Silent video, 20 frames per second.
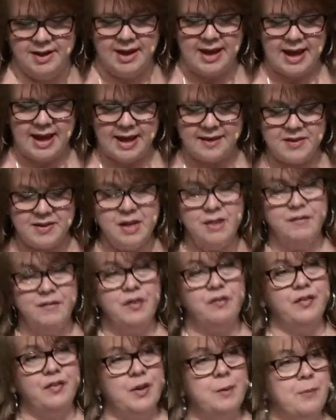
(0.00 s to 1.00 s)
And then if you
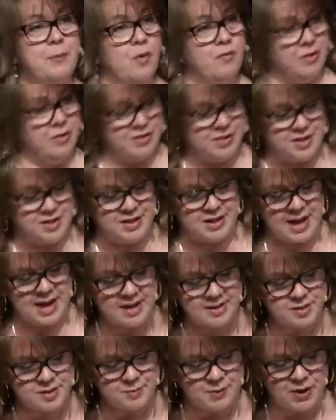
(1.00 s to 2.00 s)
flip over into the
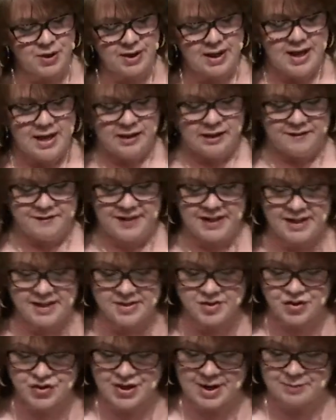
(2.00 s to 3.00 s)
next book,
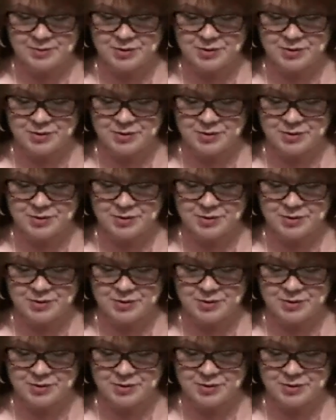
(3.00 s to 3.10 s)
Leviticus chapter